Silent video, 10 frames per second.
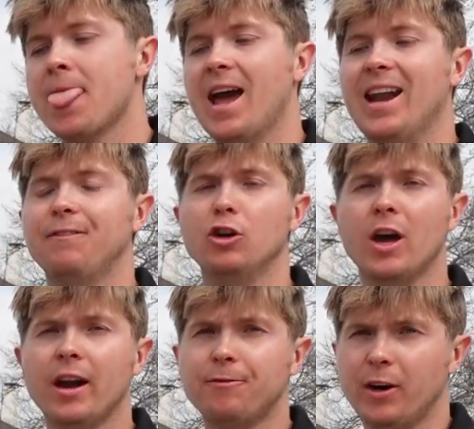And if you're
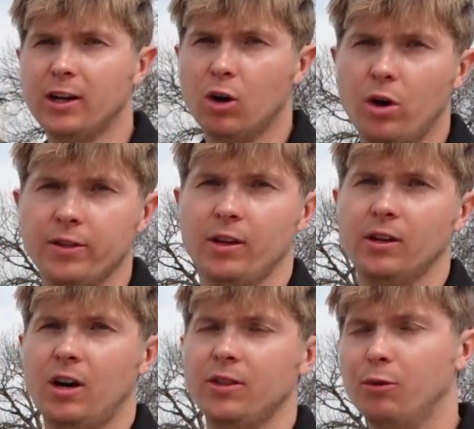not afraid to go
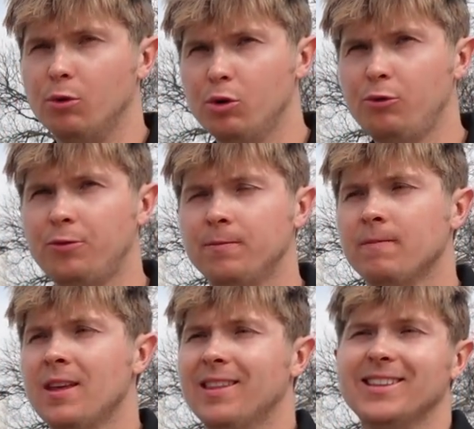on the roof,
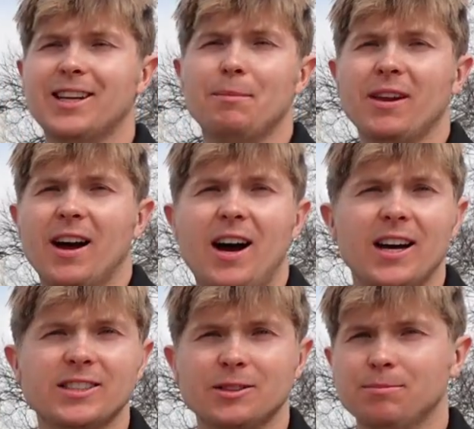this can be an
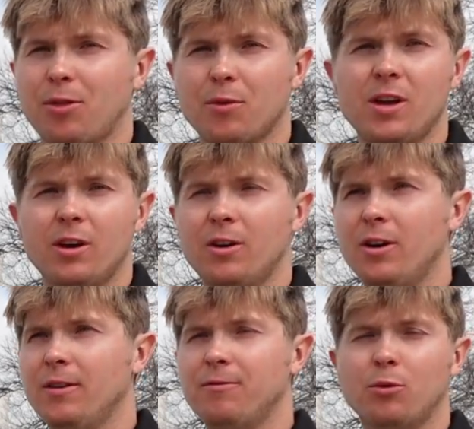awesome
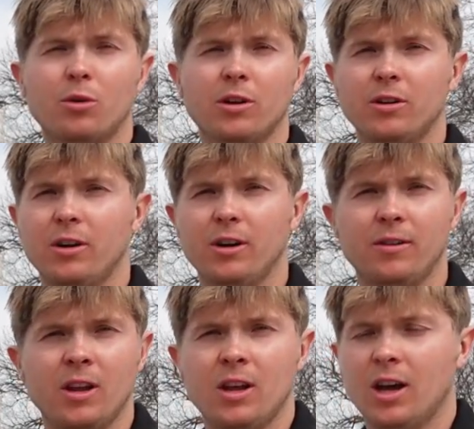$300,
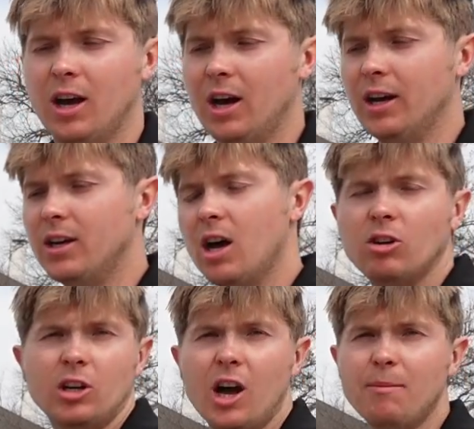$400
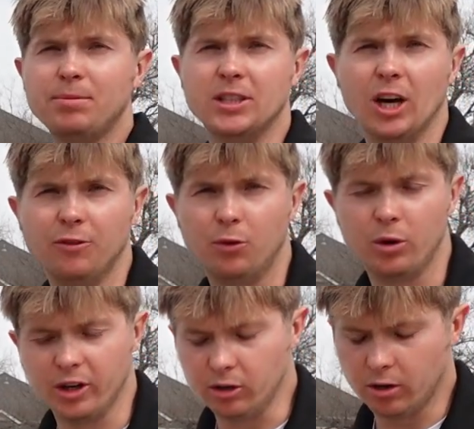upsell
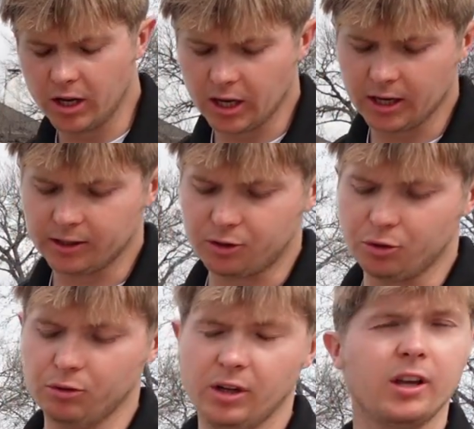for you
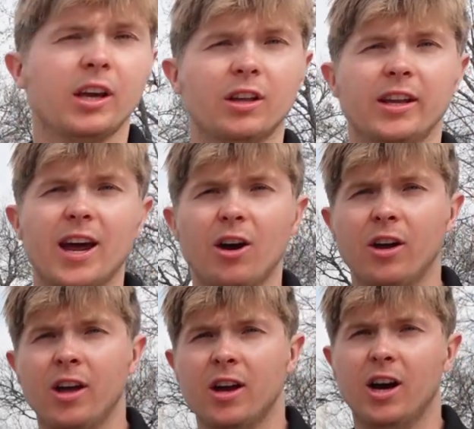to literally clean out
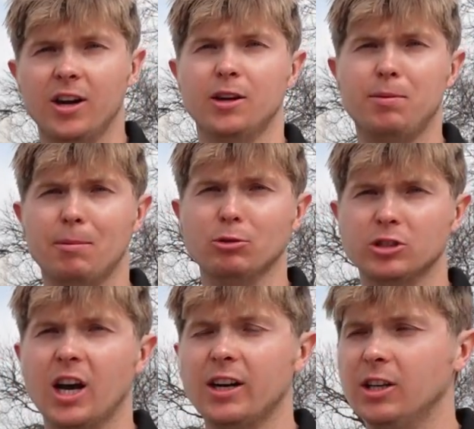other people's
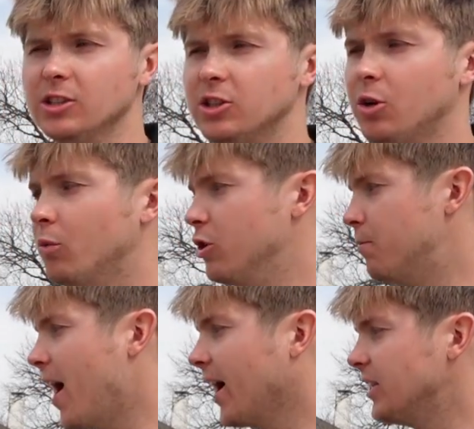gutters. When you
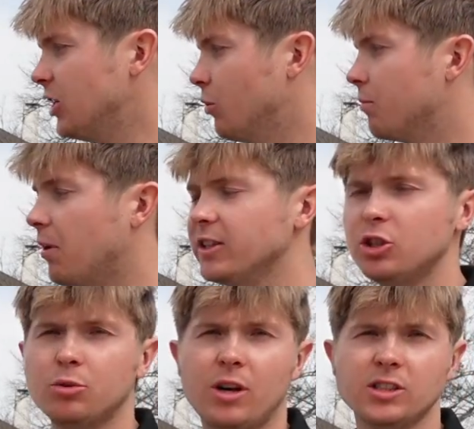package it with
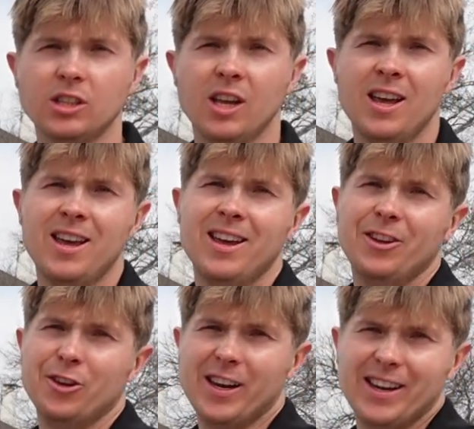pressure washing,
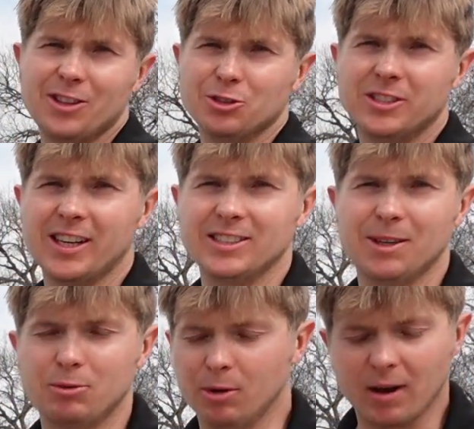you can get those tickets
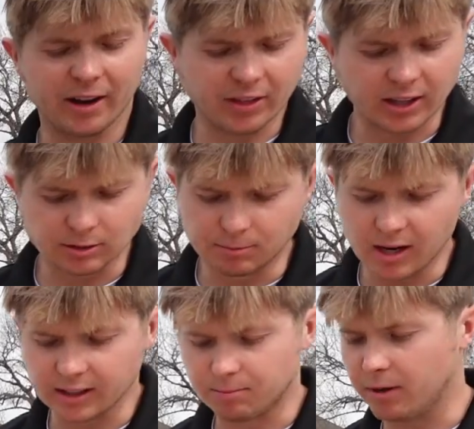up to about
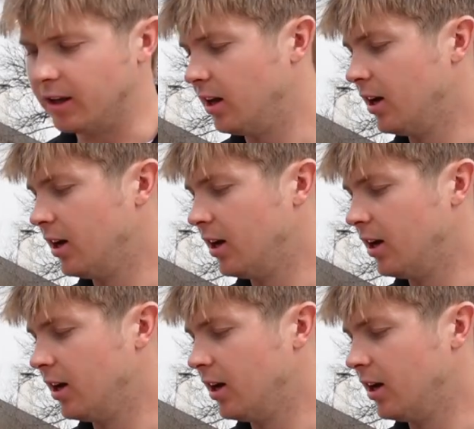$1,000. But